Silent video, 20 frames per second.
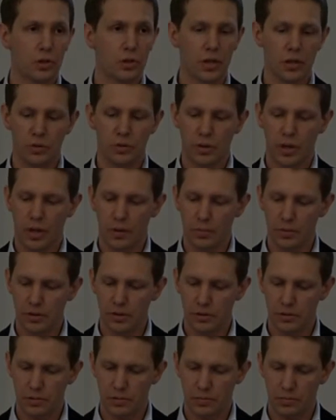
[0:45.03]
Should the
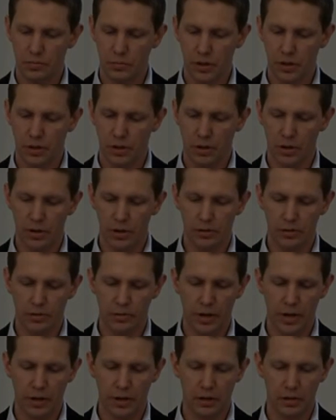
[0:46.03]
newcomers,
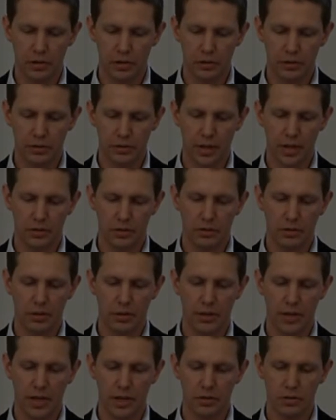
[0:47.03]
regardless of regulatory
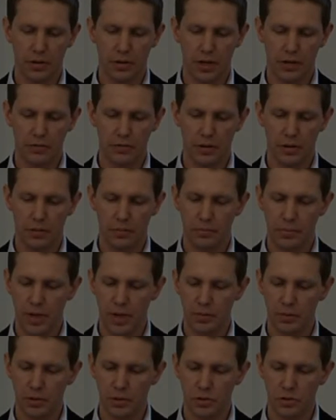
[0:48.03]
standards on a national level,
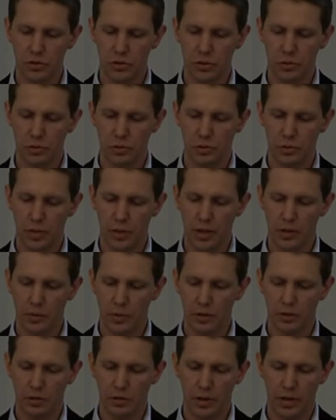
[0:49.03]
be able to choose
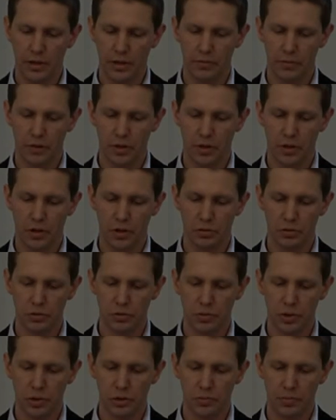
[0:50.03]
where they wish to live in the
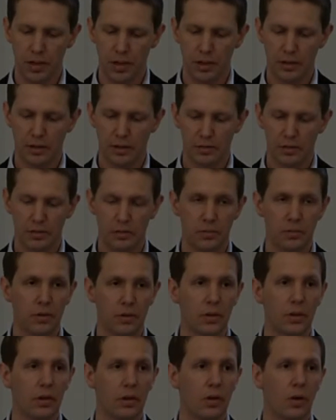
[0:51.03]
host municipalities?
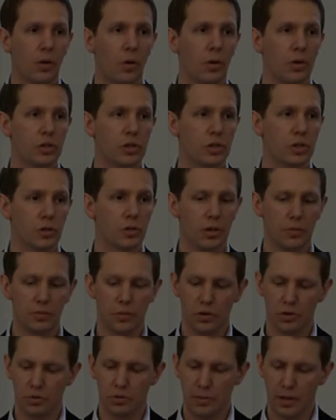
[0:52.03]
Or
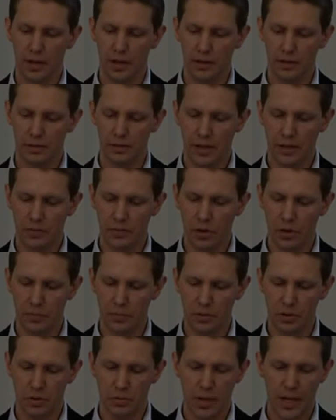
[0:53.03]
should the municipalities
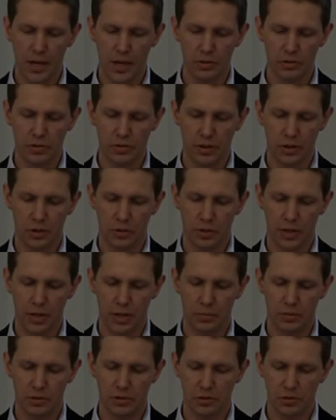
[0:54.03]
have the option of housing
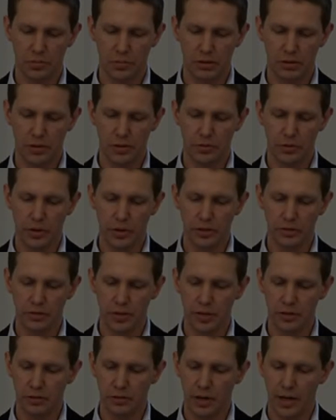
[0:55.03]
newcomers in specific
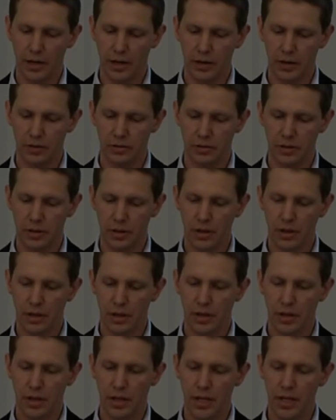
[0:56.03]
residential areas,
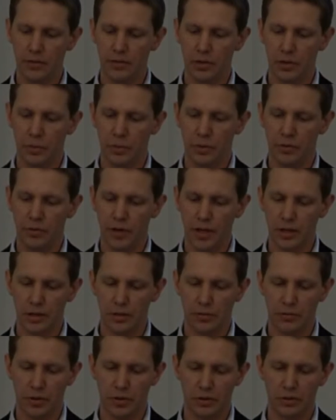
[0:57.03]
and even to
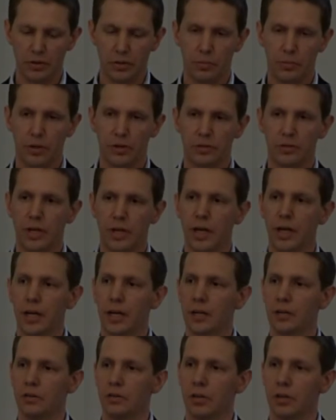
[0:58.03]
prevent them from
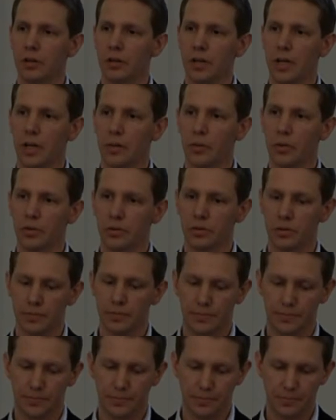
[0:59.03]
residing in certain
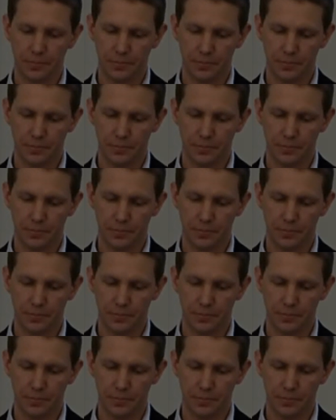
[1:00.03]
neighborhoods?